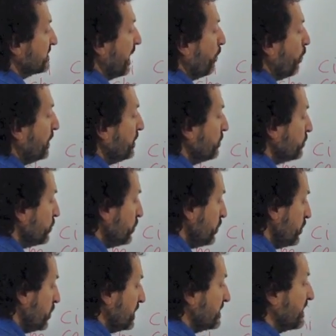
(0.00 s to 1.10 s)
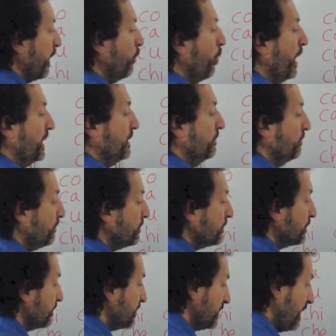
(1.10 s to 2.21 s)
someone to someone,
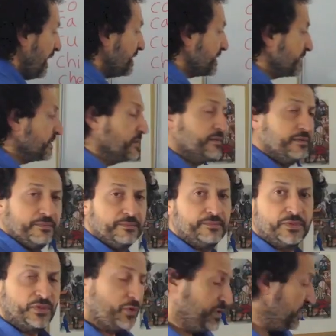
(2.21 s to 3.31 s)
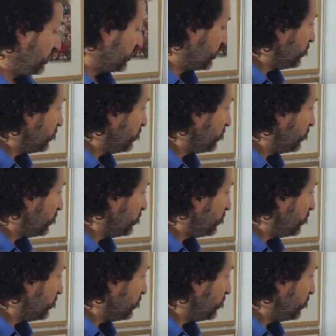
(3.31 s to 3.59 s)
yes? So you need a